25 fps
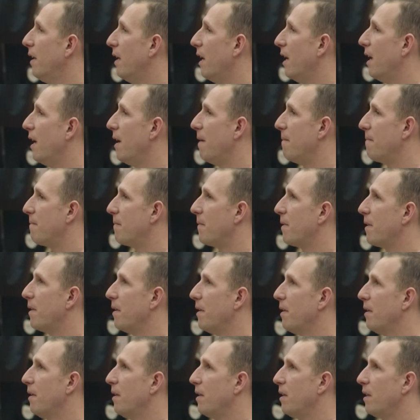
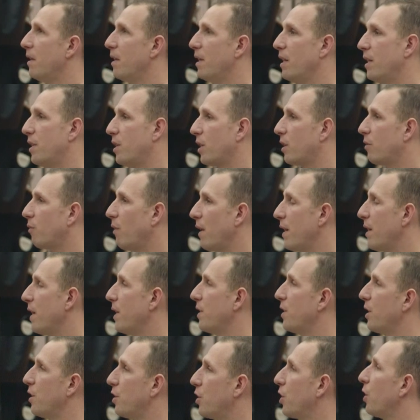
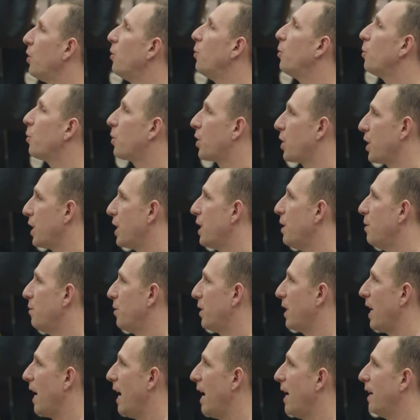There's a tool to
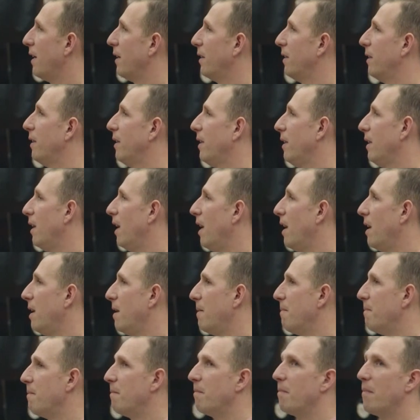use there,
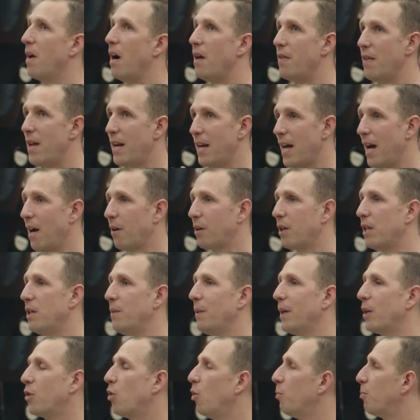and then how can
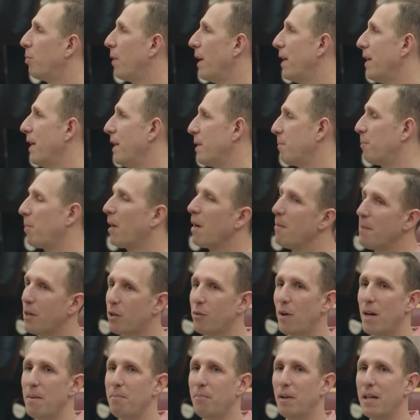you incorporate this? But I'm a
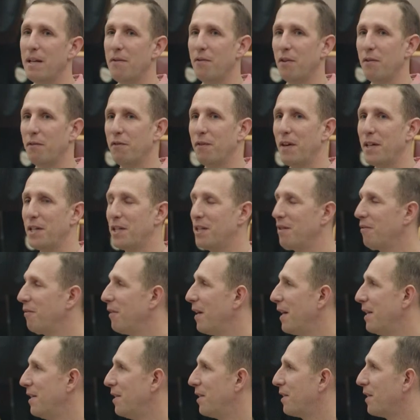great believer in
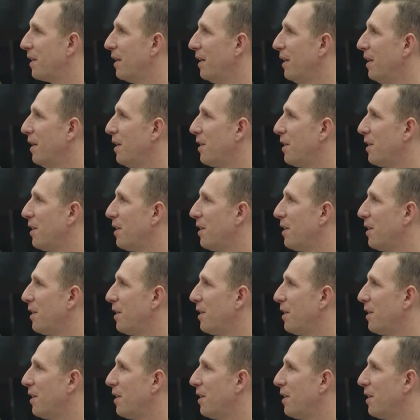face-to-face.